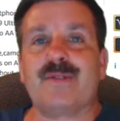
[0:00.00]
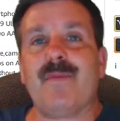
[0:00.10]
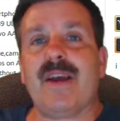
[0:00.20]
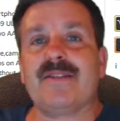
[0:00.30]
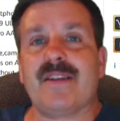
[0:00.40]

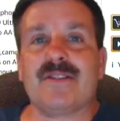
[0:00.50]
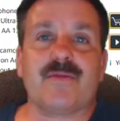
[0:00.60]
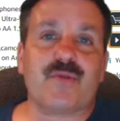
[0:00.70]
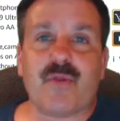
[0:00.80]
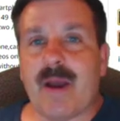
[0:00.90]
Smash that
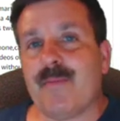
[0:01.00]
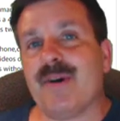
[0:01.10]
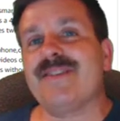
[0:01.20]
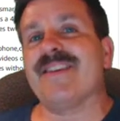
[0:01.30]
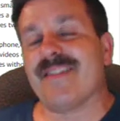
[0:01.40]
subscribe
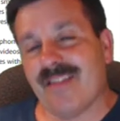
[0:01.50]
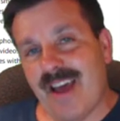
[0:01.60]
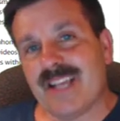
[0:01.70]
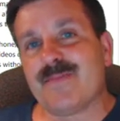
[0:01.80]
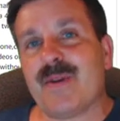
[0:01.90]
button, and
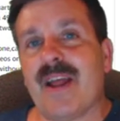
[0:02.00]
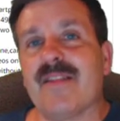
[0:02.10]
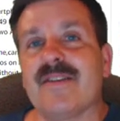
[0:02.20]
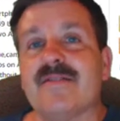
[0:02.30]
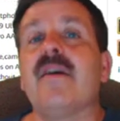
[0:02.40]
last but
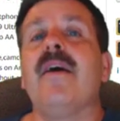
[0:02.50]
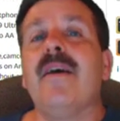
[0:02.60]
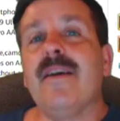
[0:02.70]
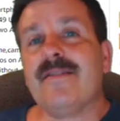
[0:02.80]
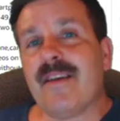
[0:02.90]
not least,
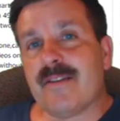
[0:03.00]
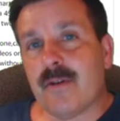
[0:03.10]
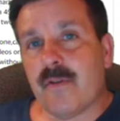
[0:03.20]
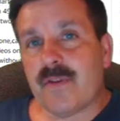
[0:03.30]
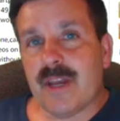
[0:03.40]
hit that
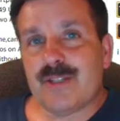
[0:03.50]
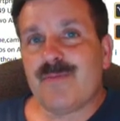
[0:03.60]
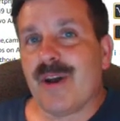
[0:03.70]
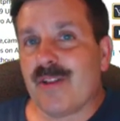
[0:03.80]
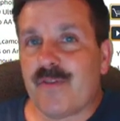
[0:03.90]

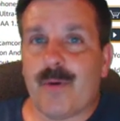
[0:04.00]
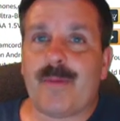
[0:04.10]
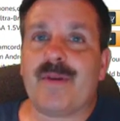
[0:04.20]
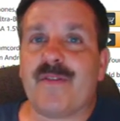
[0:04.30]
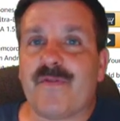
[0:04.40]
notification bell if you
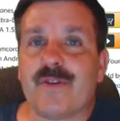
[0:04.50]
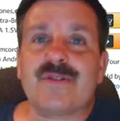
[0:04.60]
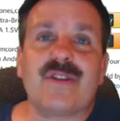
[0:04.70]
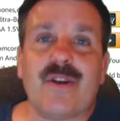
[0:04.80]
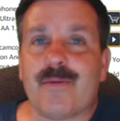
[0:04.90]
want to be the
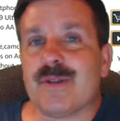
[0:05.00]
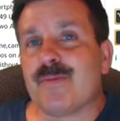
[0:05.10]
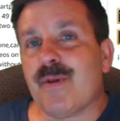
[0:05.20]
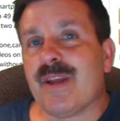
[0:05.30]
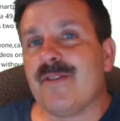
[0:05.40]
first to know when
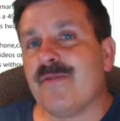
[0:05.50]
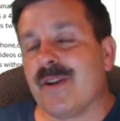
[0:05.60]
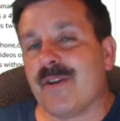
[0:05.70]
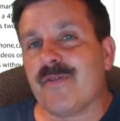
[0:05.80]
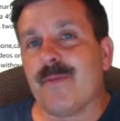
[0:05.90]
there's a brand new
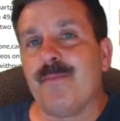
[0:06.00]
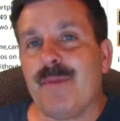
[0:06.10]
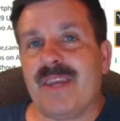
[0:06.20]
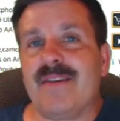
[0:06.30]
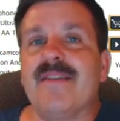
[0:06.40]
video from
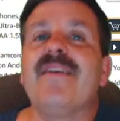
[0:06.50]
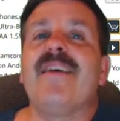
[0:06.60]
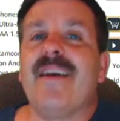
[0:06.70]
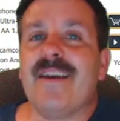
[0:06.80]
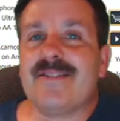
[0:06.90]
me,
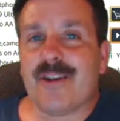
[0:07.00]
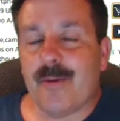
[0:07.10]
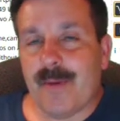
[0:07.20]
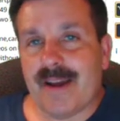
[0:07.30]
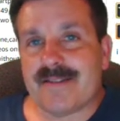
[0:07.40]

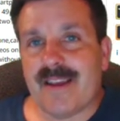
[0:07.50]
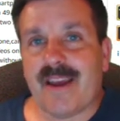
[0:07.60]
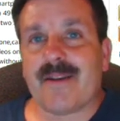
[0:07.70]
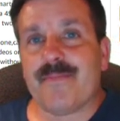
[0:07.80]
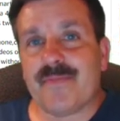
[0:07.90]
HL Mod
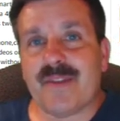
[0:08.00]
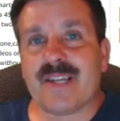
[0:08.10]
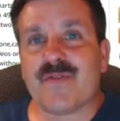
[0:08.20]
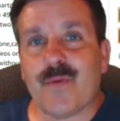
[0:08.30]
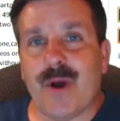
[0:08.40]
Tech.
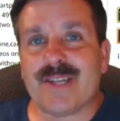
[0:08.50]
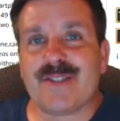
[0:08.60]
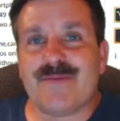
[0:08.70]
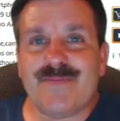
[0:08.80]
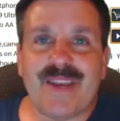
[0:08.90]
Thanks for
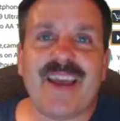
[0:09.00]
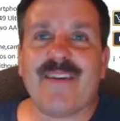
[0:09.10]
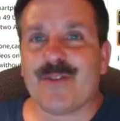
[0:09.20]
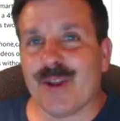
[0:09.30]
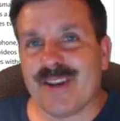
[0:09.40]
watching.
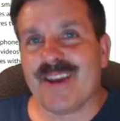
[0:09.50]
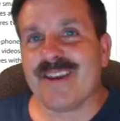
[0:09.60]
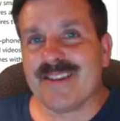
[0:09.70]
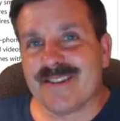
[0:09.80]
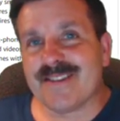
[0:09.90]
Have a great day.